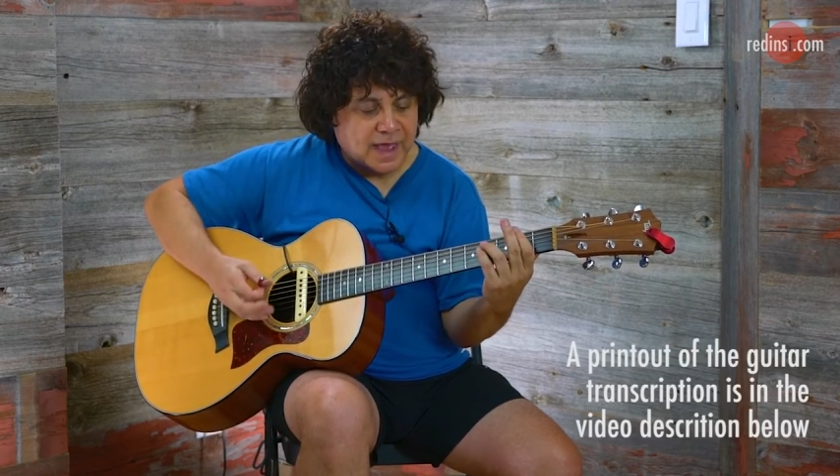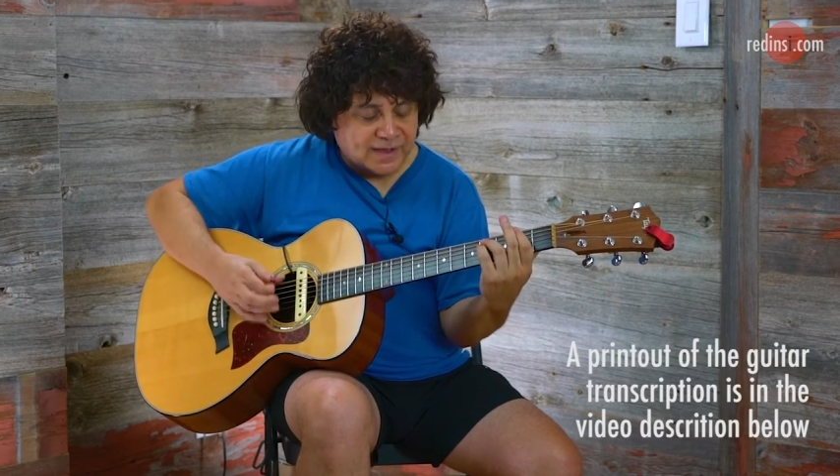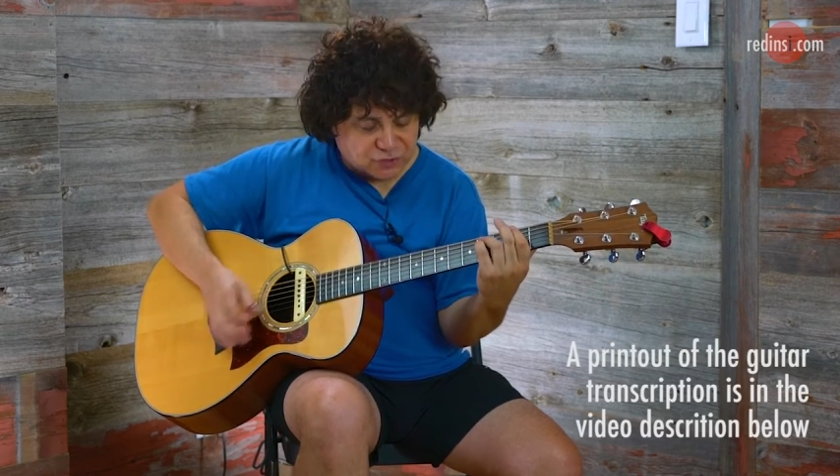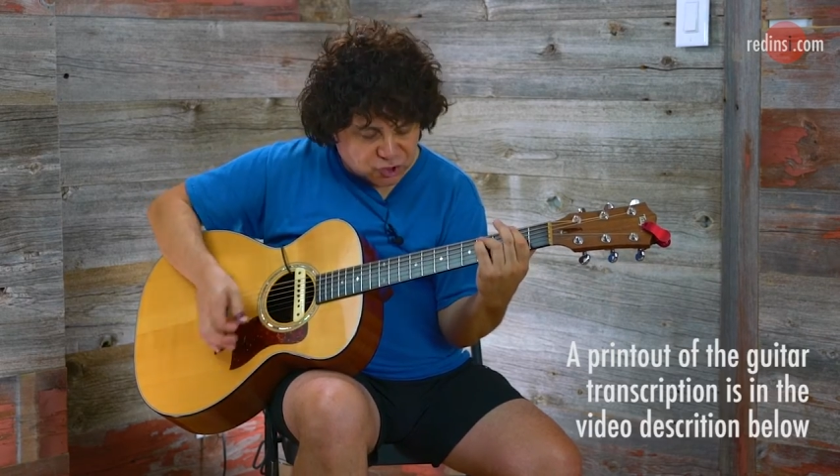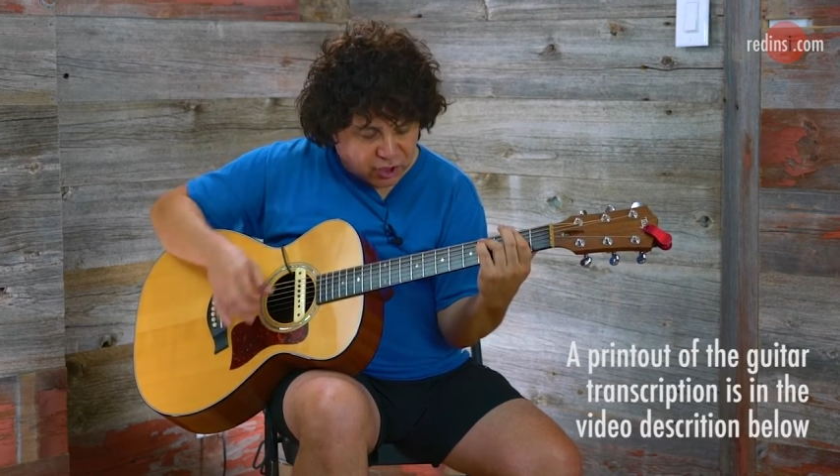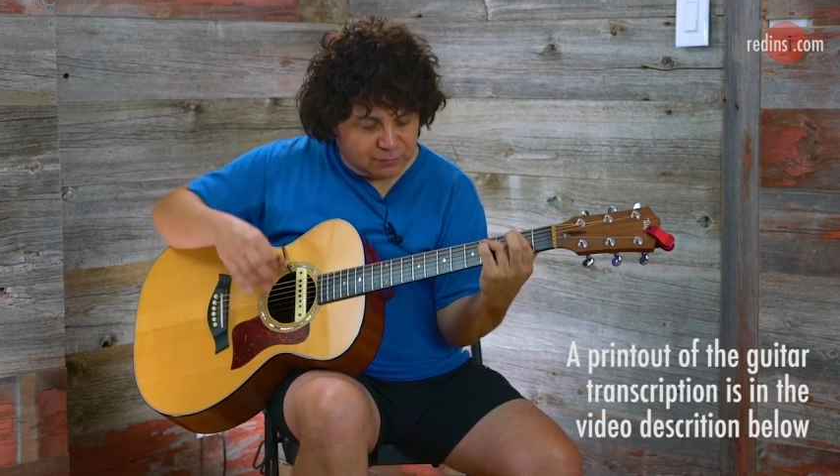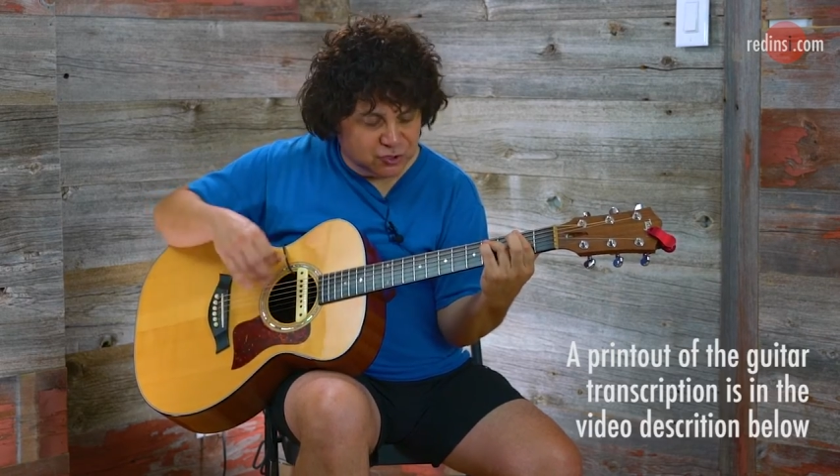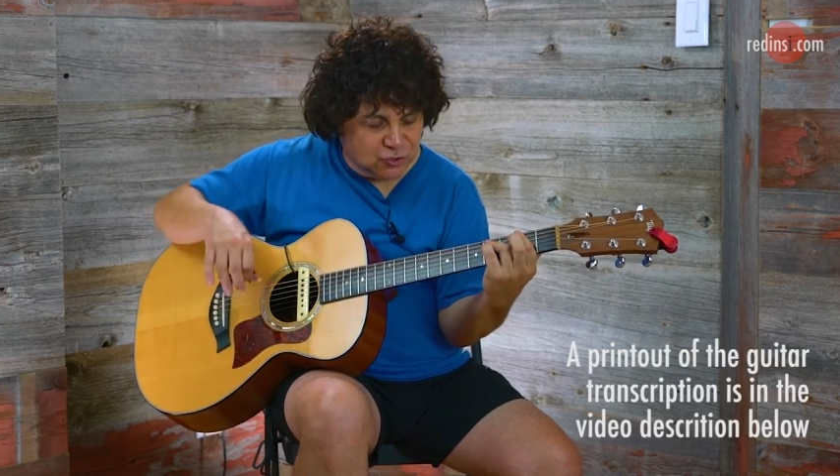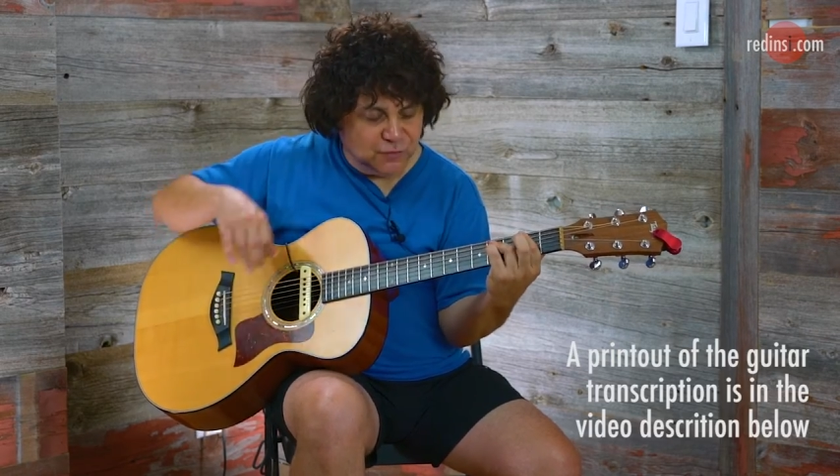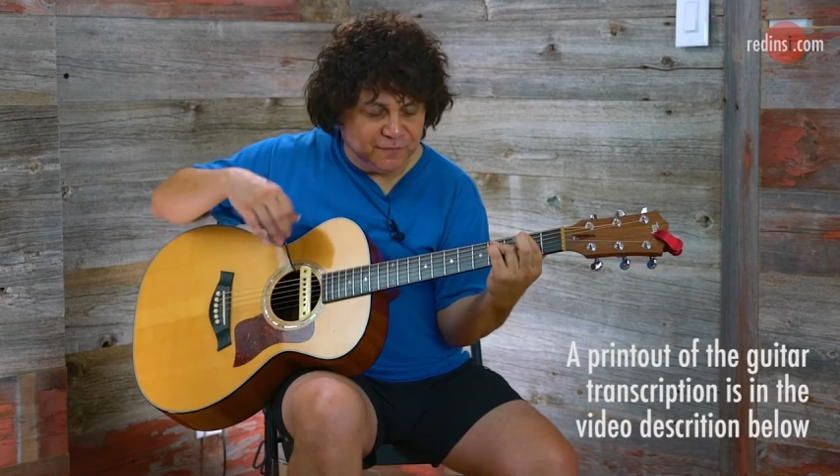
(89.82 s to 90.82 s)
F sharp
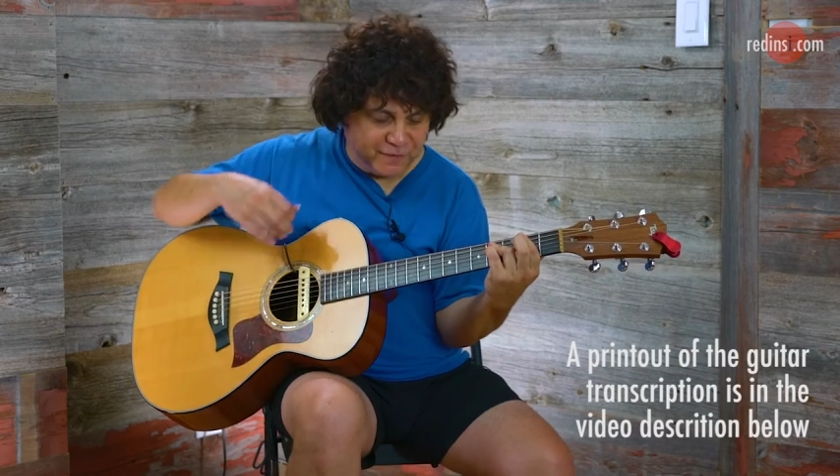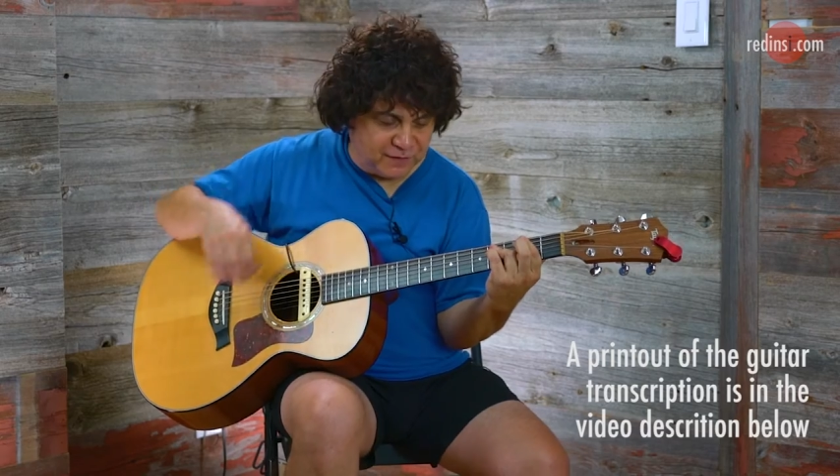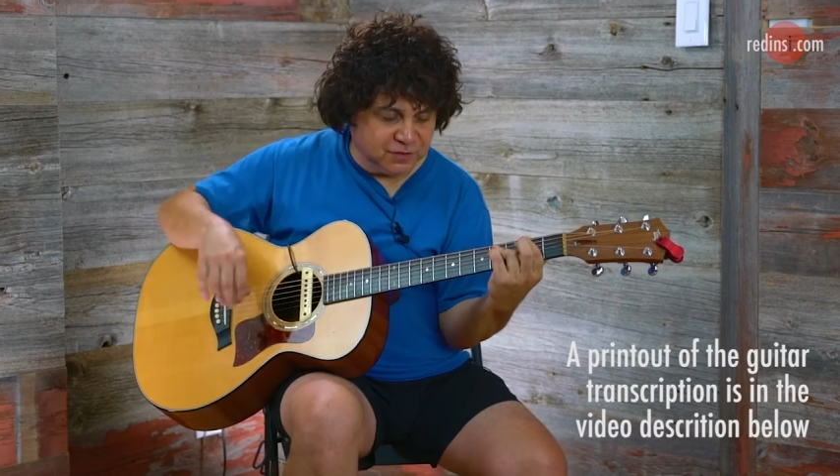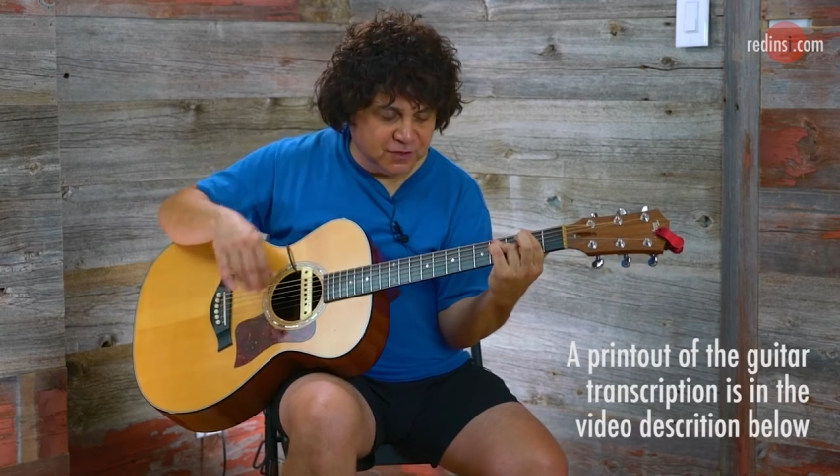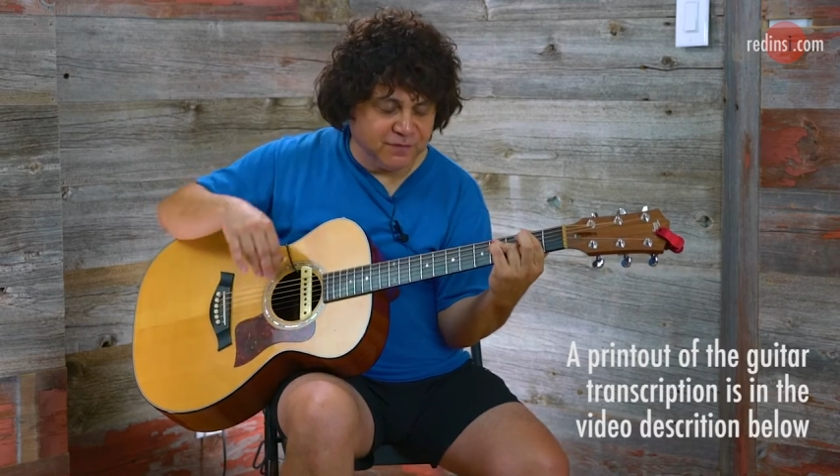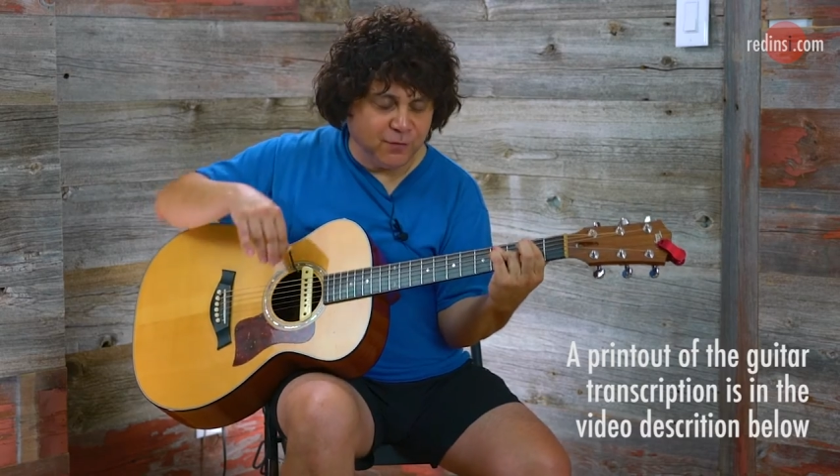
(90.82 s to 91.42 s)
250